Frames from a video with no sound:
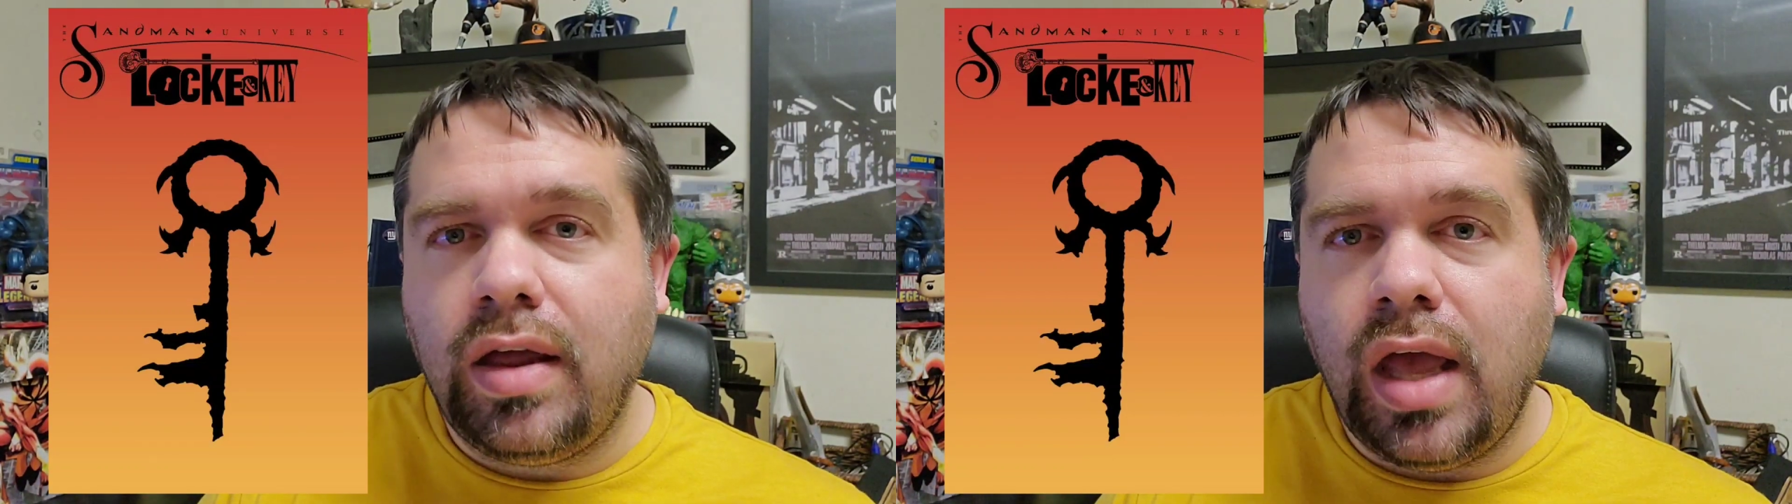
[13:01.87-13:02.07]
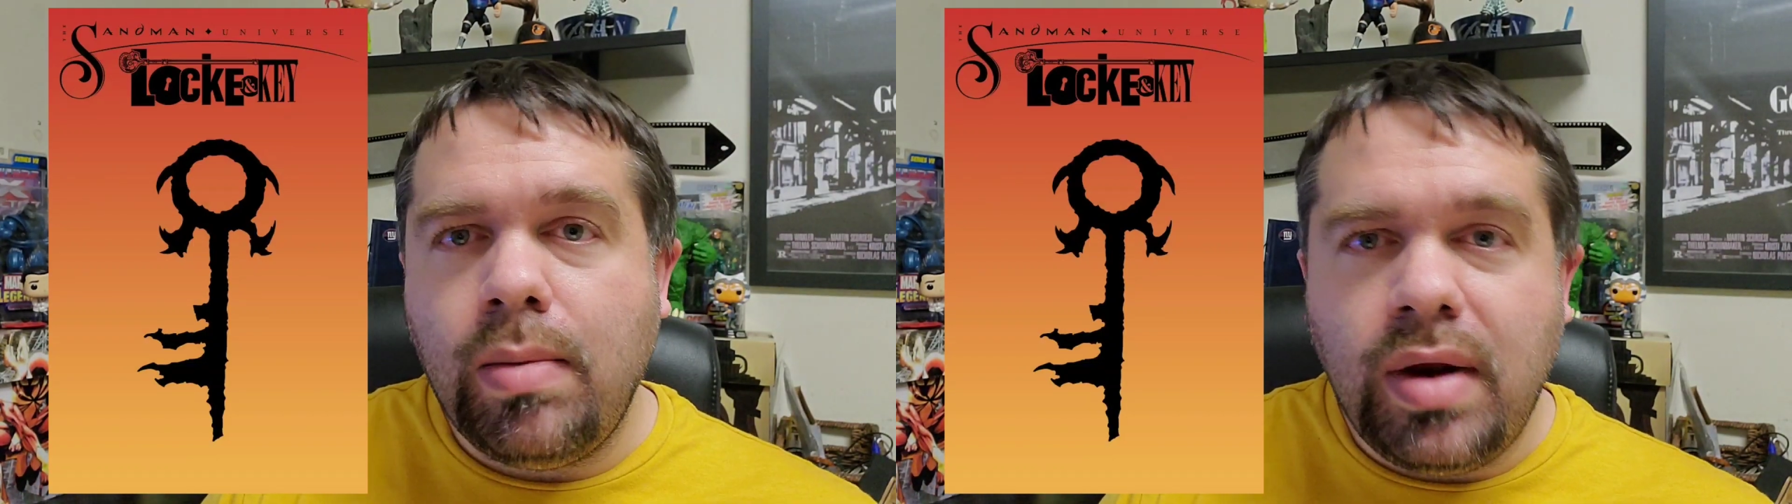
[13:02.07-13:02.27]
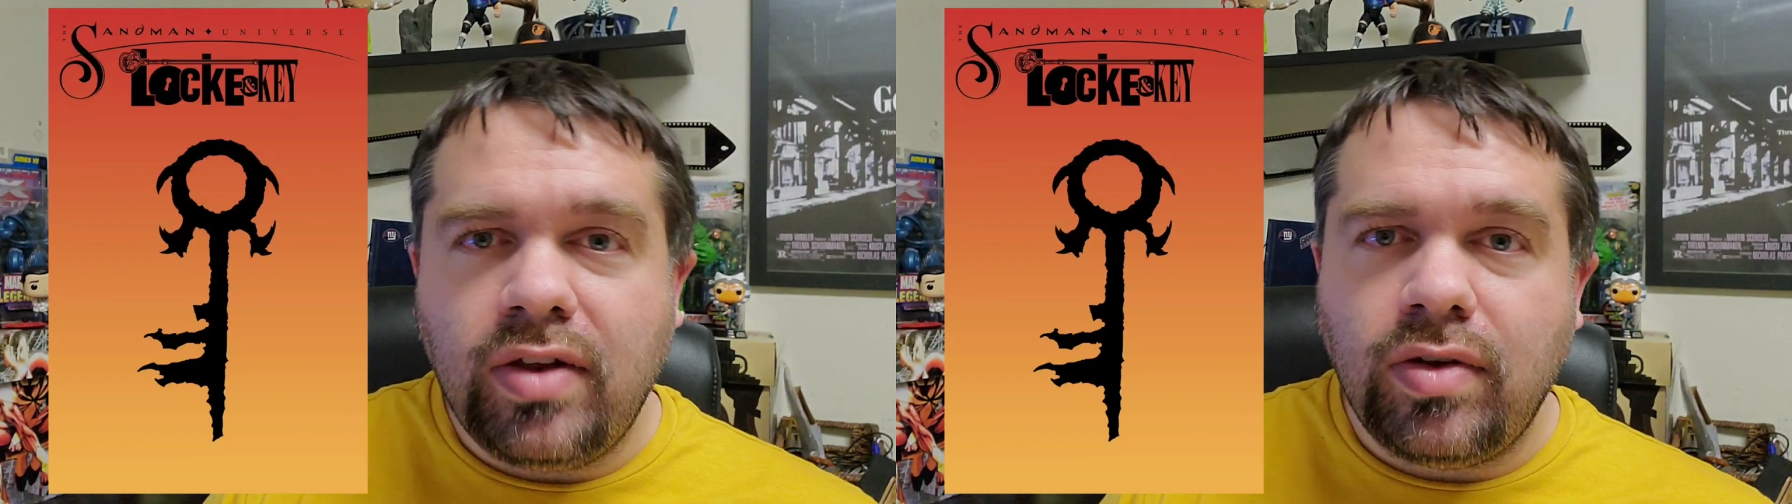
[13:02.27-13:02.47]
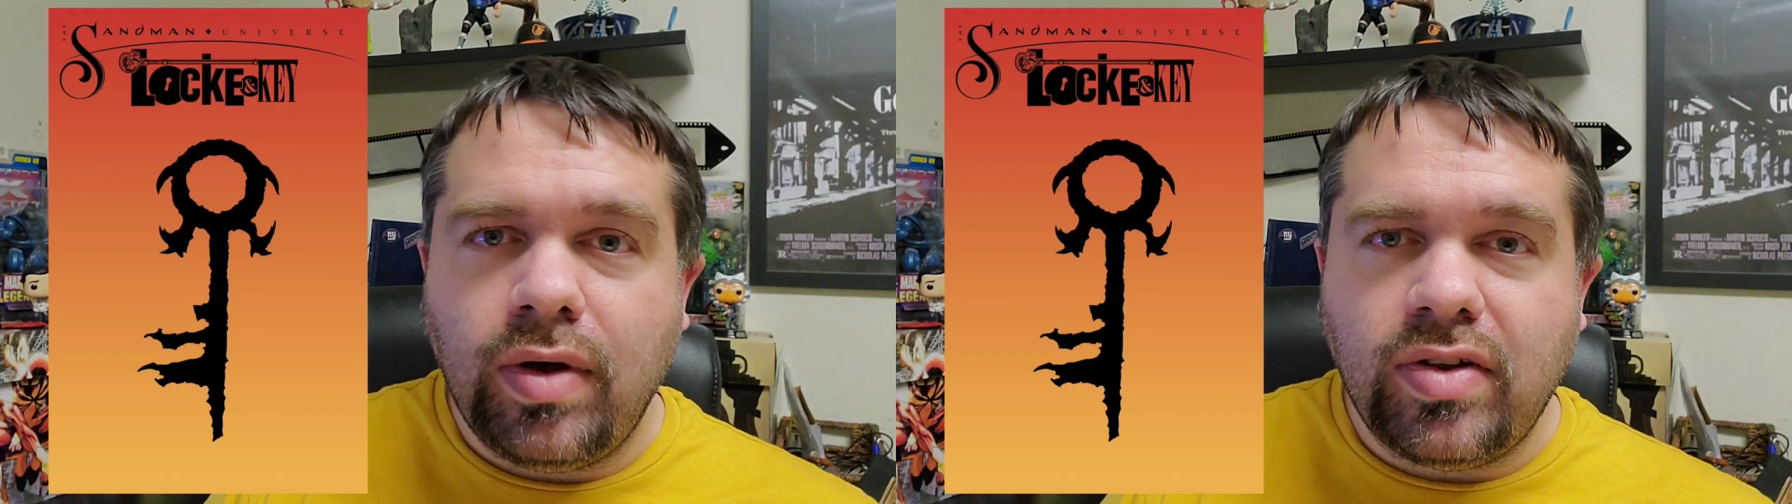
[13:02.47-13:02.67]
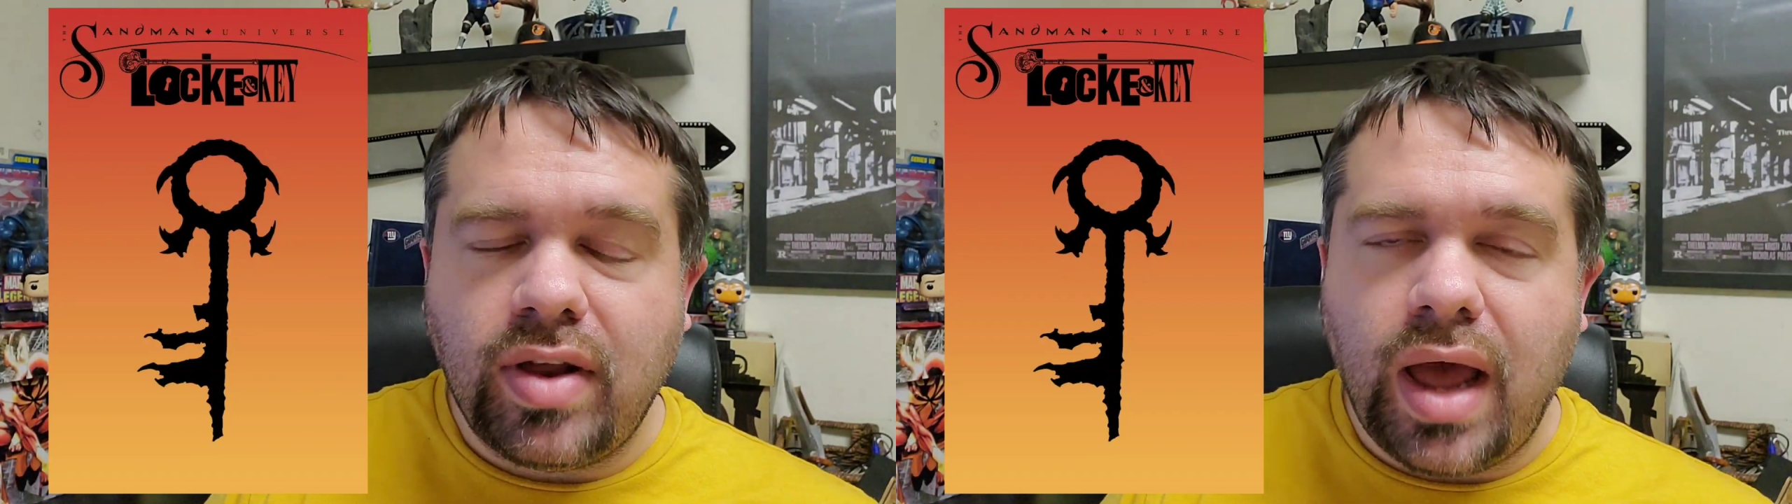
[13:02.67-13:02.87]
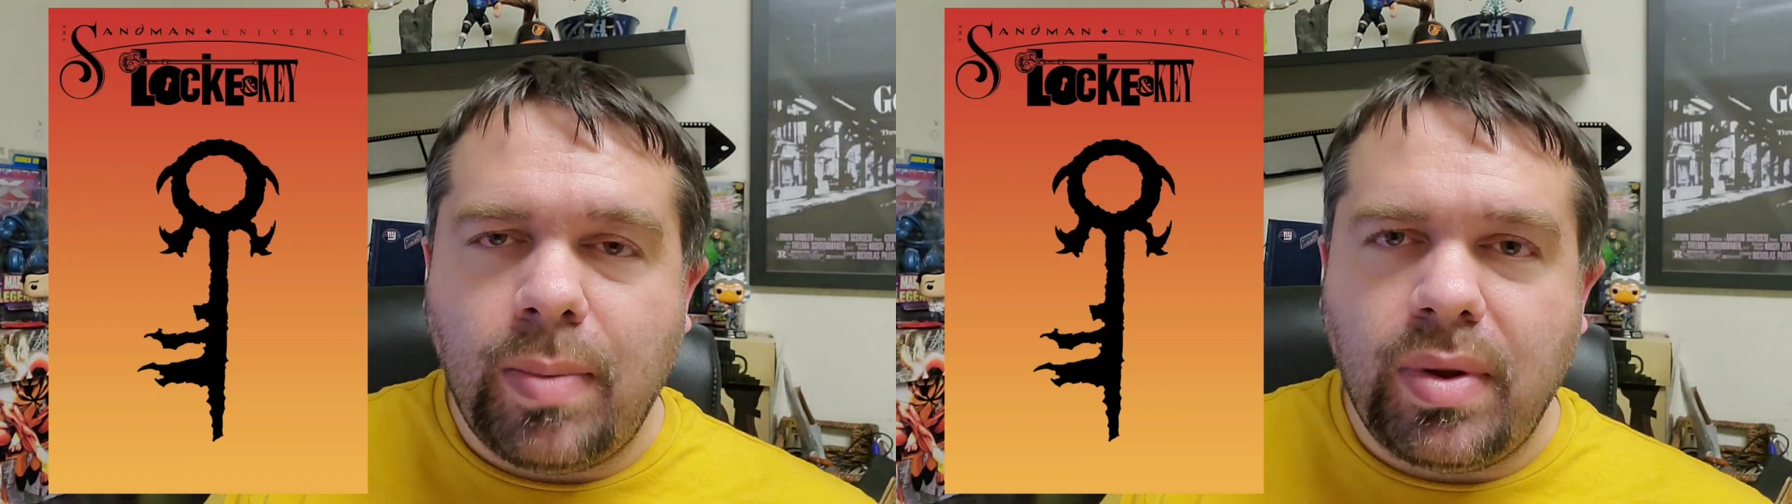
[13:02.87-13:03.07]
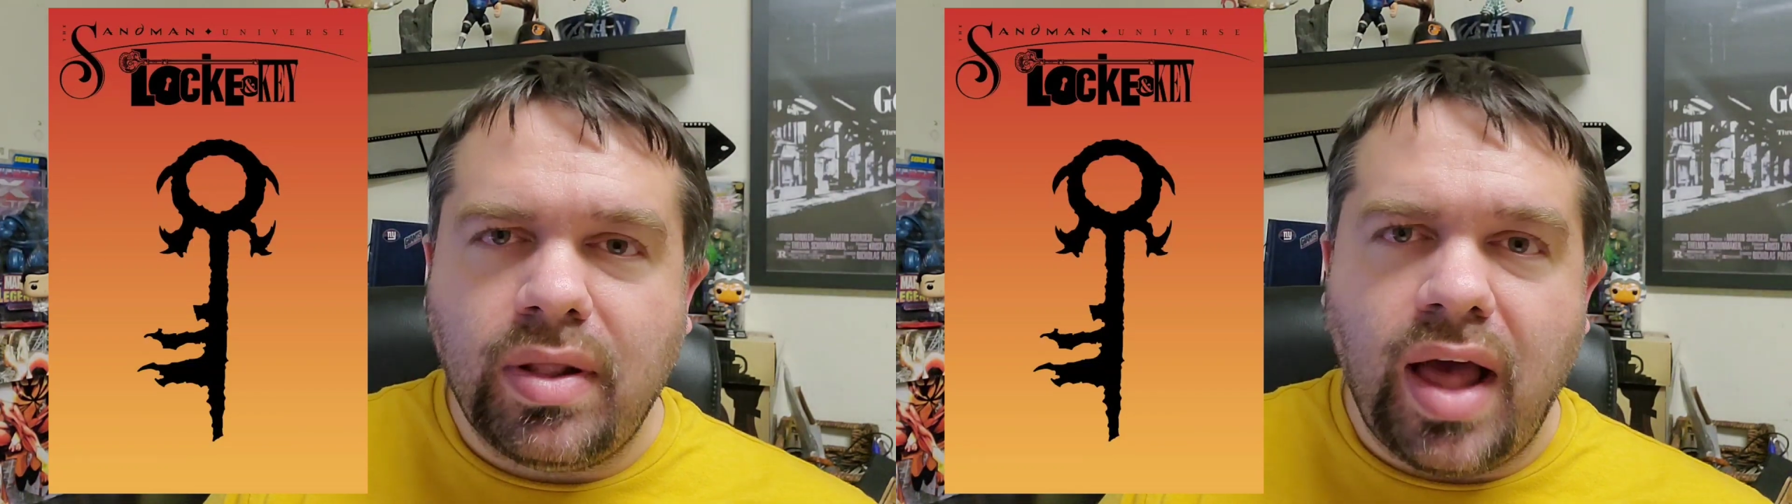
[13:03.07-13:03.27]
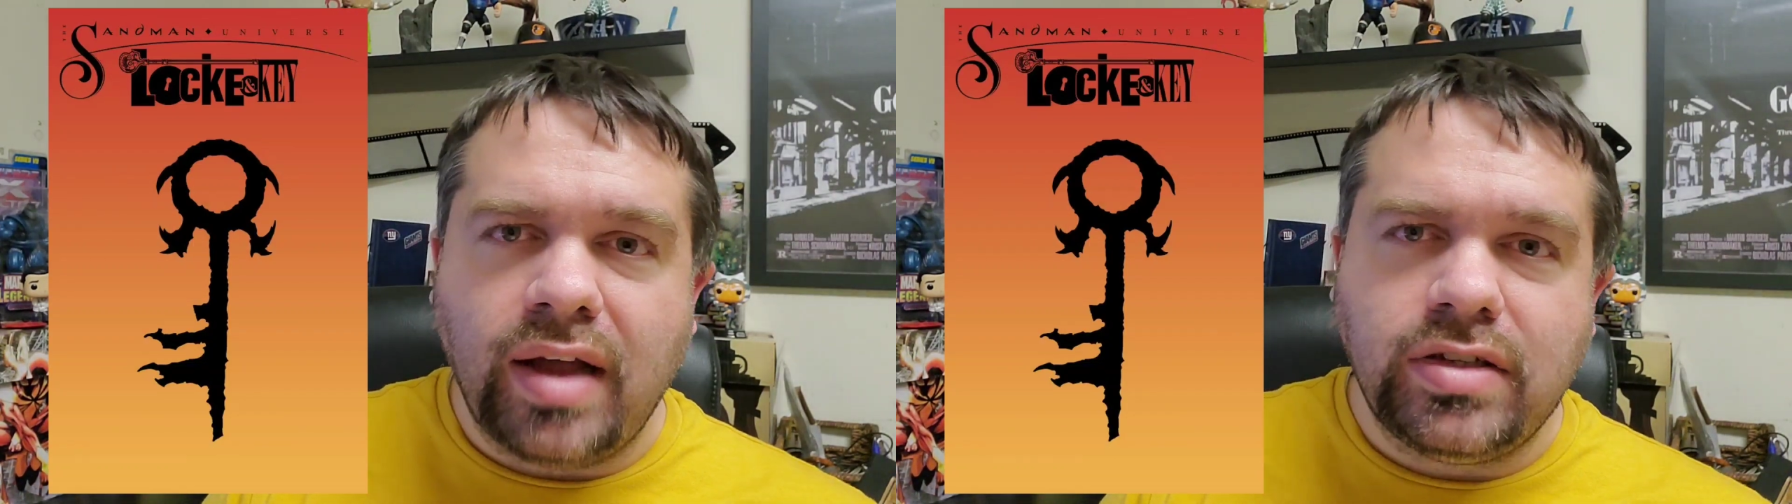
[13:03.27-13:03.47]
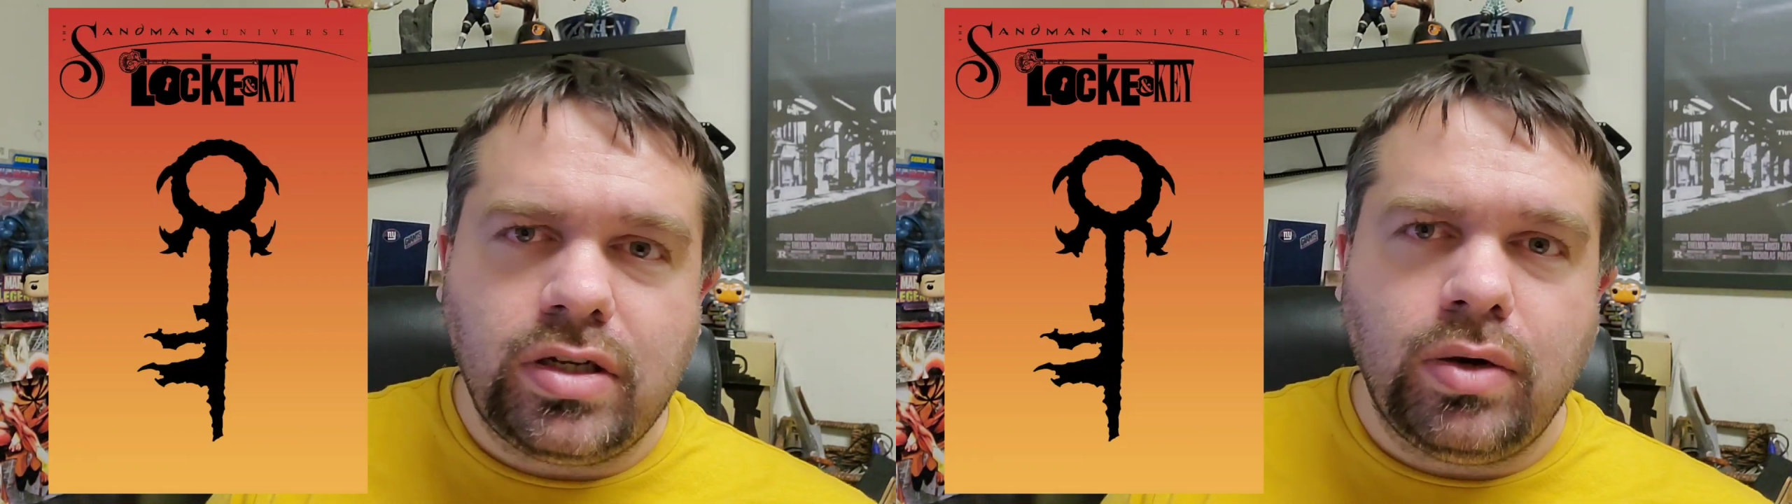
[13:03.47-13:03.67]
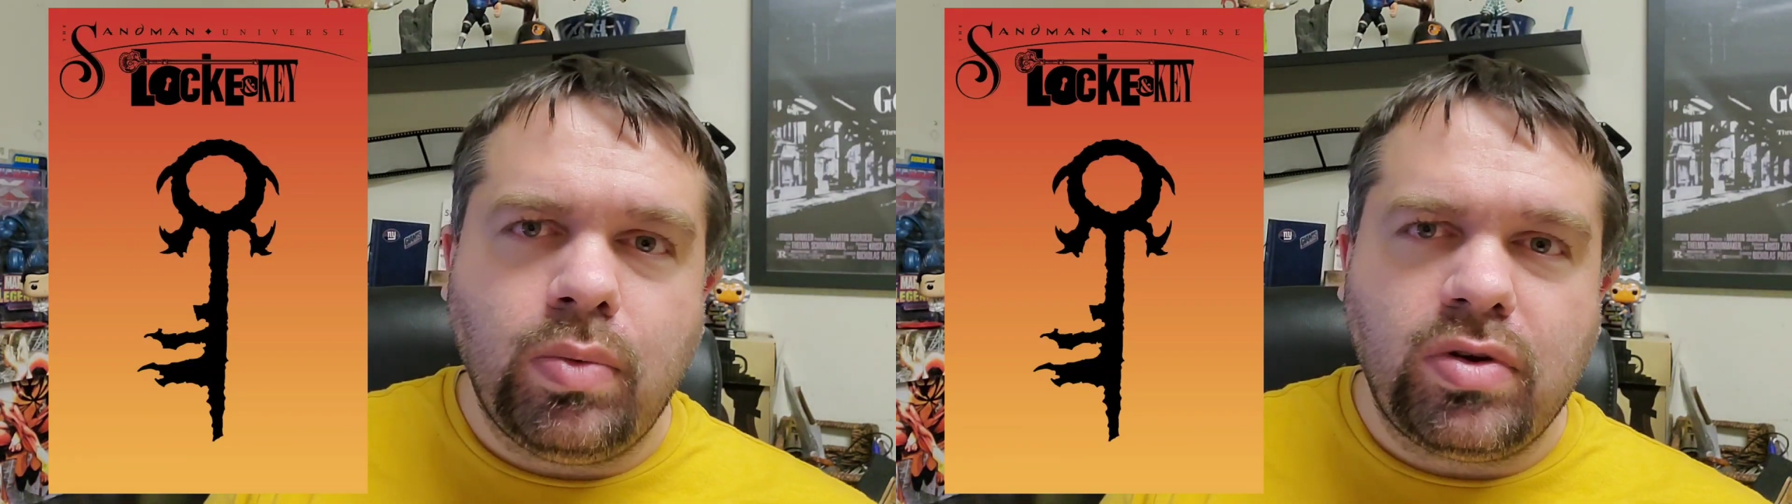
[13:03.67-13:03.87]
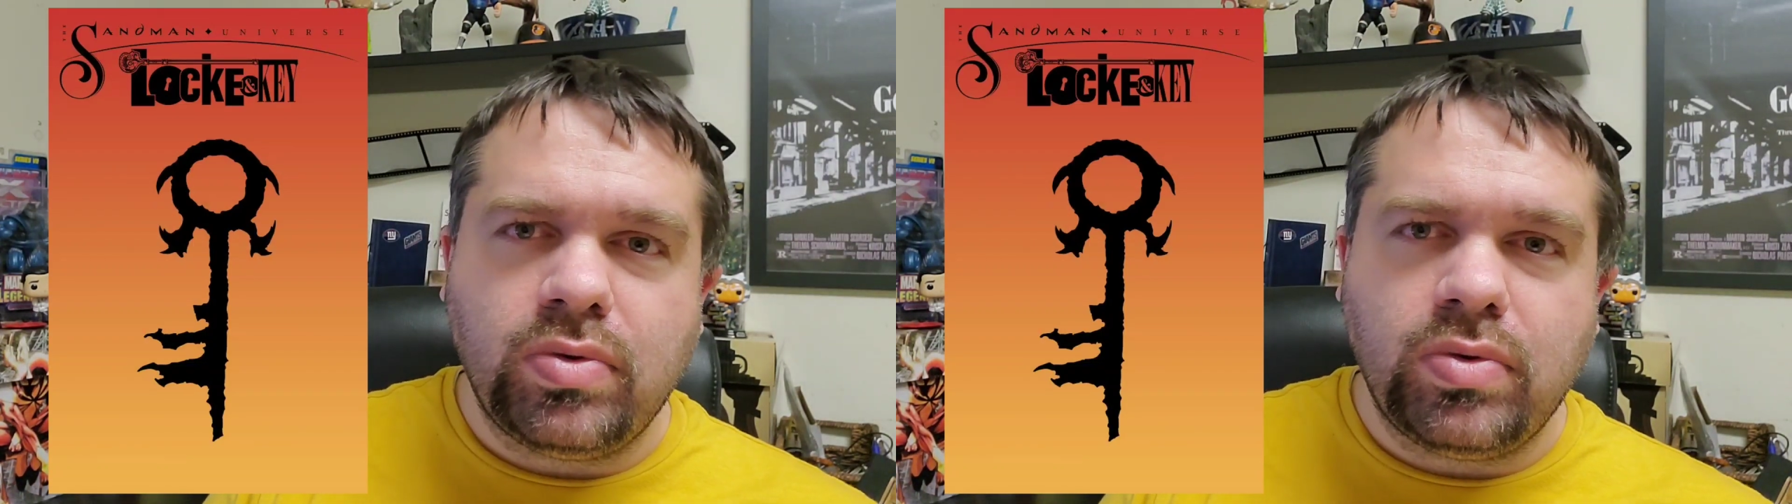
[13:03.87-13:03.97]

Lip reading: Key miniseries that happened last year, which